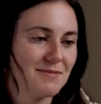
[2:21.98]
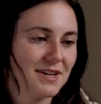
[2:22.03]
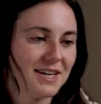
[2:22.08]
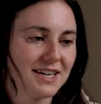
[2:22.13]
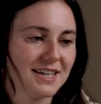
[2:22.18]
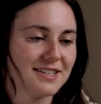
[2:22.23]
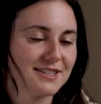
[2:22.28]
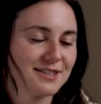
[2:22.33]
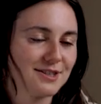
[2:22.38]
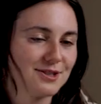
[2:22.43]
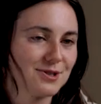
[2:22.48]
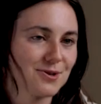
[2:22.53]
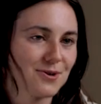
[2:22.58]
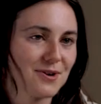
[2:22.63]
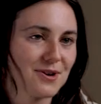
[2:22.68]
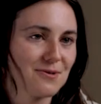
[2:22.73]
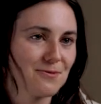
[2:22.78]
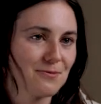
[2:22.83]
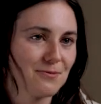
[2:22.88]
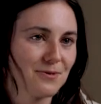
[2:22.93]
is a
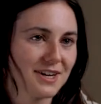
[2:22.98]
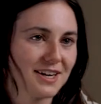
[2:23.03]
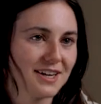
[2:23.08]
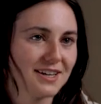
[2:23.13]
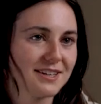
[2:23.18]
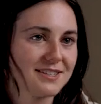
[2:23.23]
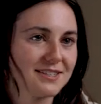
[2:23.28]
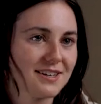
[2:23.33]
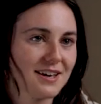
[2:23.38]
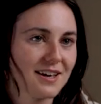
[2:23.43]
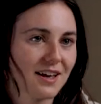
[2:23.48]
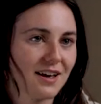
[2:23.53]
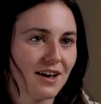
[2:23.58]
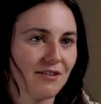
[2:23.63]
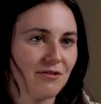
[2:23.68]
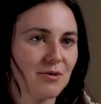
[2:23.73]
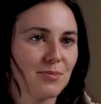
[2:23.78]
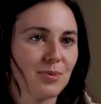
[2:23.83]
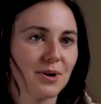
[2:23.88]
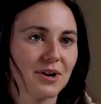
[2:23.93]
joy to witness like
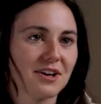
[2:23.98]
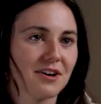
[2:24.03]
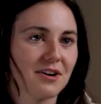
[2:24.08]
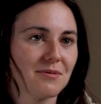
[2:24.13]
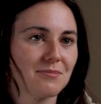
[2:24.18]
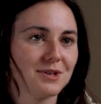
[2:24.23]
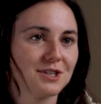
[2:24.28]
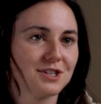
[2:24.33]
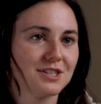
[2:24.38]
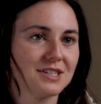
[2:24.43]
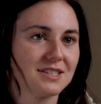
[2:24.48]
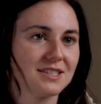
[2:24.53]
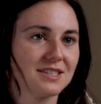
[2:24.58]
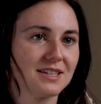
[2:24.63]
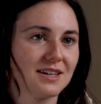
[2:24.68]
everybody on mission